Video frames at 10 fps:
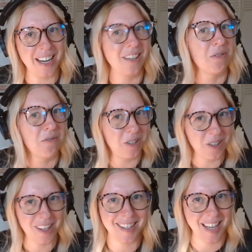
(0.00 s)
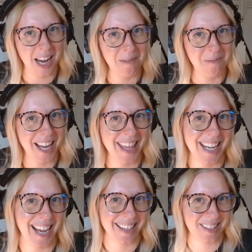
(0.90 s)
I don't feel the same way the
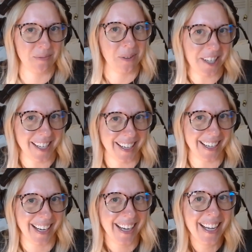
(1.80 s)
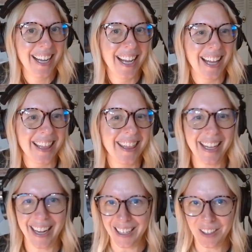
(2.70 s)
next morning
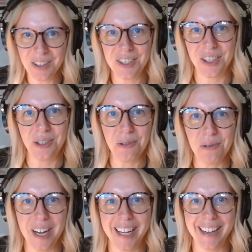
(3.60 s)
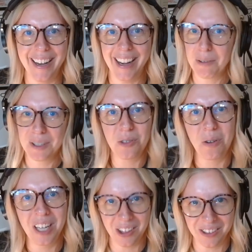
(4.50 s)
that I used to when I was
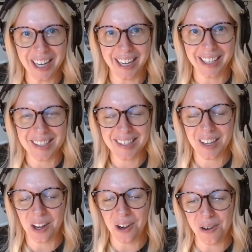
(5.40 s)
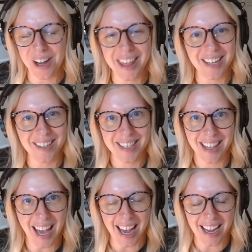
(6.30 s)
23. So there's
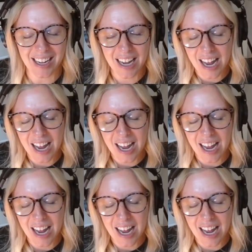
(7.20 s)
that.